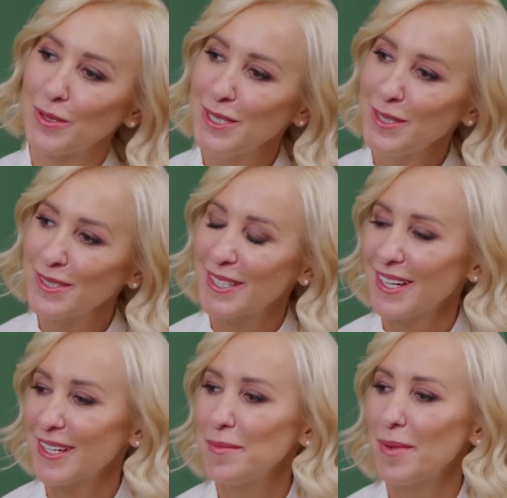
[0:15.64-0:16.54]
did you
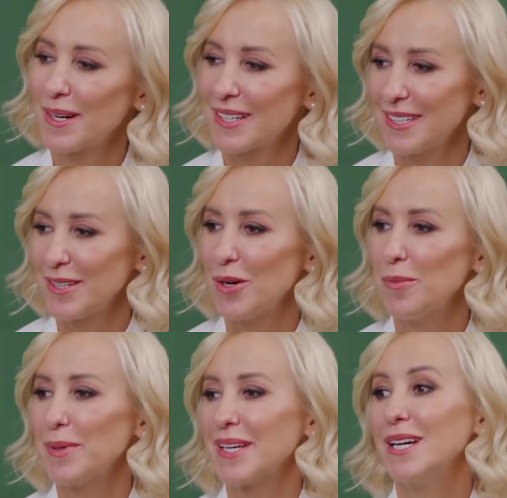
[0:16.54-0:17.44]
start a marketing
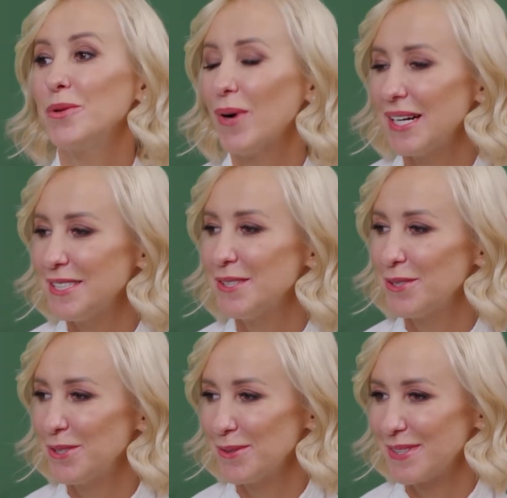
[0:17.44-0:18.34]
company and why did you
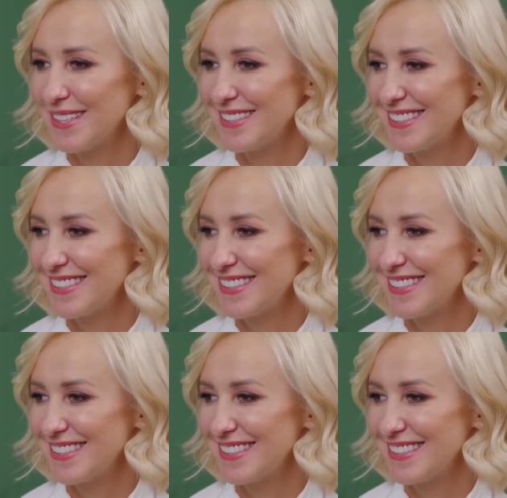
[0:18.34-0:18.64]
choose it?